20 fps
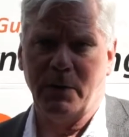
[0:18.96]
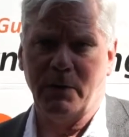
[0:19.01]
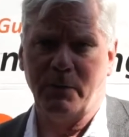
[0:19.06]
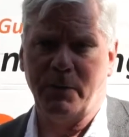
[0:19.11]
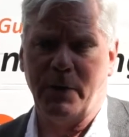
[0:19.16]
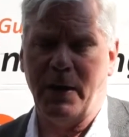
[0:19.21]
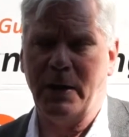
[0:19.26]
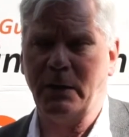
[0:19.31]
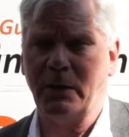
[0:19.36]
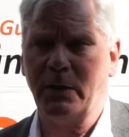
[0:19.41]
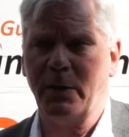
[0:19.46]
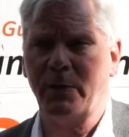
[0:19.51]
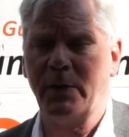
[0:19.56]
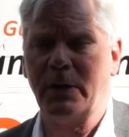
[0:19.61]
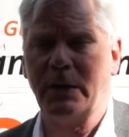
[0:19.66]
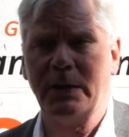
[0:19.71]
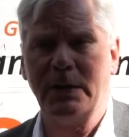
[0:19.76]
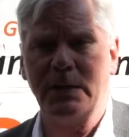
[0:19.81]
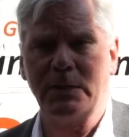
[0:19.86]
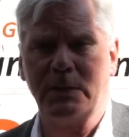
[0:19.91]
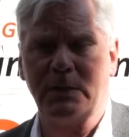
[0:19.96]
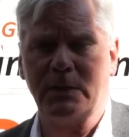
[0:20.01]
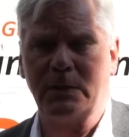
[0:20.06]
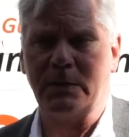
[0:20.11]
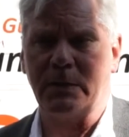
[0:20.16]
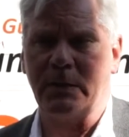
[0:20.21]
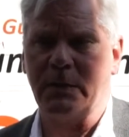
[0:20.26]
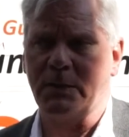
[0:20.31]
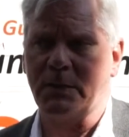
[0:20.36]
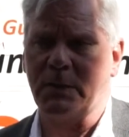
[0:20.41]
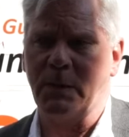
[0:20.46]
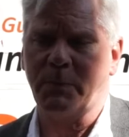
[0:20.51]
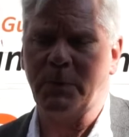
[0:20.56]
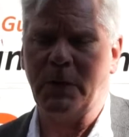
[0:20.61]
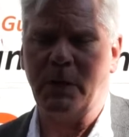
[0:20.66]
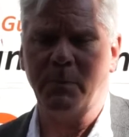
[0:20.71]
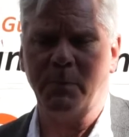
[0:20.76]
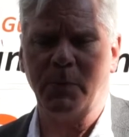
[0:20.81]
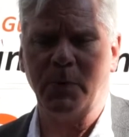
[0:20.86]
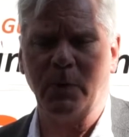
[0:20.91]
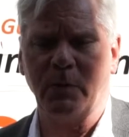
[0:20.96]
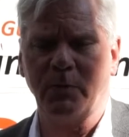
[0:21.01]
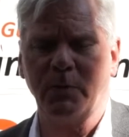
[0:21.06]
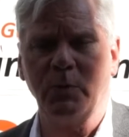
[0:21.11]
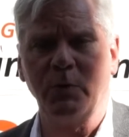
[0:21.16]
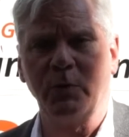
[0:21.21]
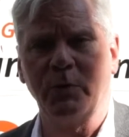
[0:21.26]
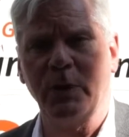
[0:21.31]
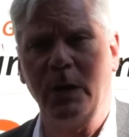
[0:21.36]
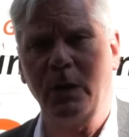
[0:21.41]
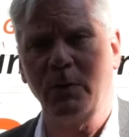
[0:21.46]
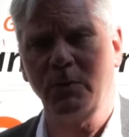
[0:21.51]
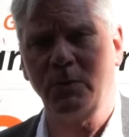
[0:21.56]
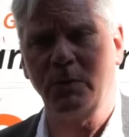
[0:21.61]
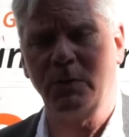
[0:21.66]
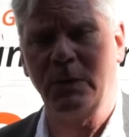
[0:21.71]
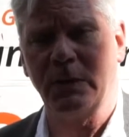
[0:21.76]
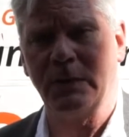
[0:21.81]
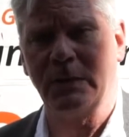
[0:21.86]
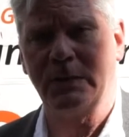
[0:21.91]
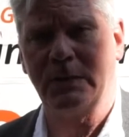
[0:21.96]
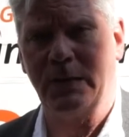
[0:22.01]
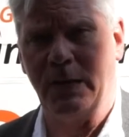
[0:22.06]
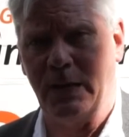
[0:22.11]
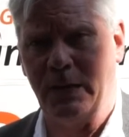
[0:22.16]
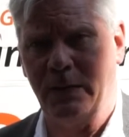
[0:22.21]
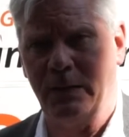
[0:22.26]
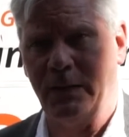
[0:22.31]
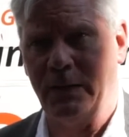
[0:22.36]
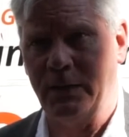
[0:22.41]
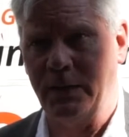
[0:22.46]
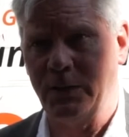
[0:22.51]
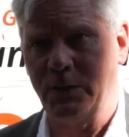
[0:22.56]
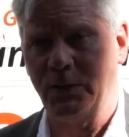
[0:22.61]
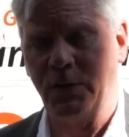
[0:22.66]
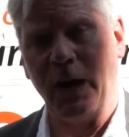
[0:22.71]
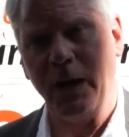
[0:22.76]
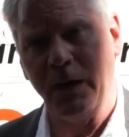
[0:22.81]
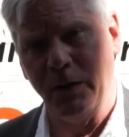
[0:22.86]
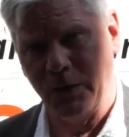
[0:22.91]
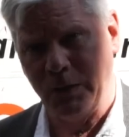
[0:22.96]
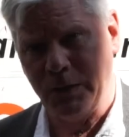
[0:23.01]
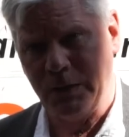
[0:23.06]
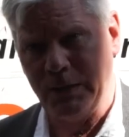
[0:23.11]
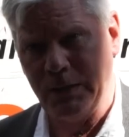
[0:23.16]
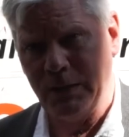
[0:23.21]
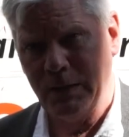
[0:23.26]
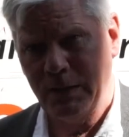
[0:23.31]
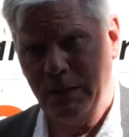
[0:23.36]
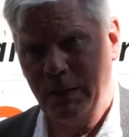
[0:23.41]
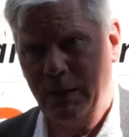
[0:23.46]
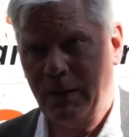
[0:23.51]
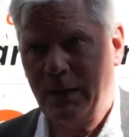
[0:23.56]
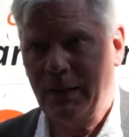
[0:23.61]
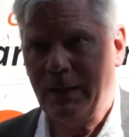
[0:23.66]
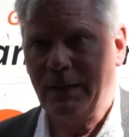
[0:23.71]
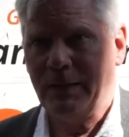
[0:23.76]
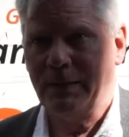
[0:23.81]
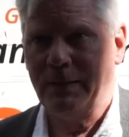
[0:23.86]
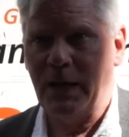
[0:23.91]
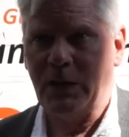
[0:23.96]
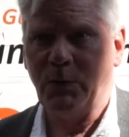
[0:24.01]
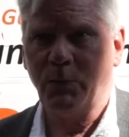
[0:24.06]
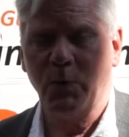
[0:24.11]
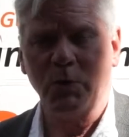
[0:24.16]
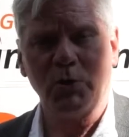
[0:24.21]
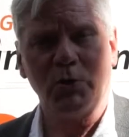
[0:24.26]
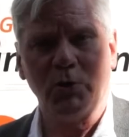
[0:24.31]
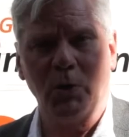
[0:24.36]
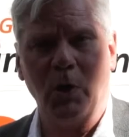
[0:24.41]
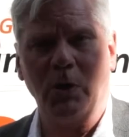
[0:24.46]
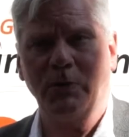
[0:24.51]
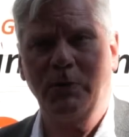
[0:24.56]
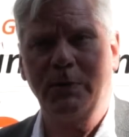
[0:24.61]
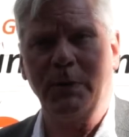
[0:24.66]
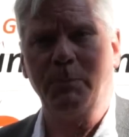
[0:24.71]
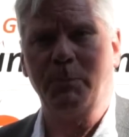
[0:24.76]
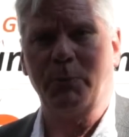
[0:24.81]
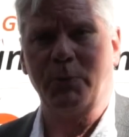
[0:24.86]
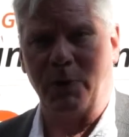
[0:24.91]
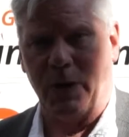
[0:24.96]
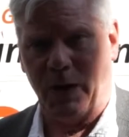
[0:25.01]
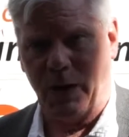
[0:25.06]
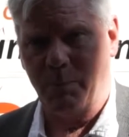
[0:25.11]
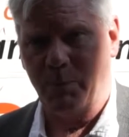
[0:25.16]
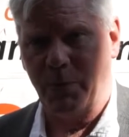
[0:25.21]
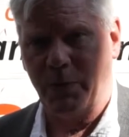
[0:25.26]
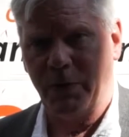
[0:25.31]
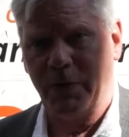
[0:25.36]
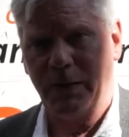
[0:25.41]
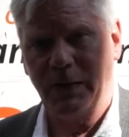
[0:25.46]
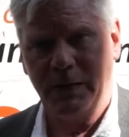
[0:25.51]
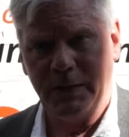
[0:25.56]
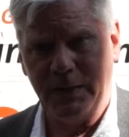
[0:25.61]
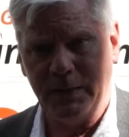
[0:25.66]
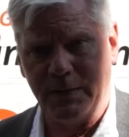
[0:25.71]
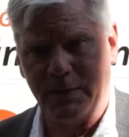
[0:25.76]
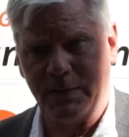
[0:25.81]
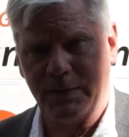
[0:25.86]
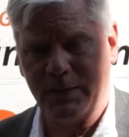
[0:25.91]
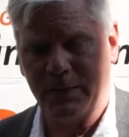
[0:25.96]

finally released in September of 2010 in entirety, that was not the primary release.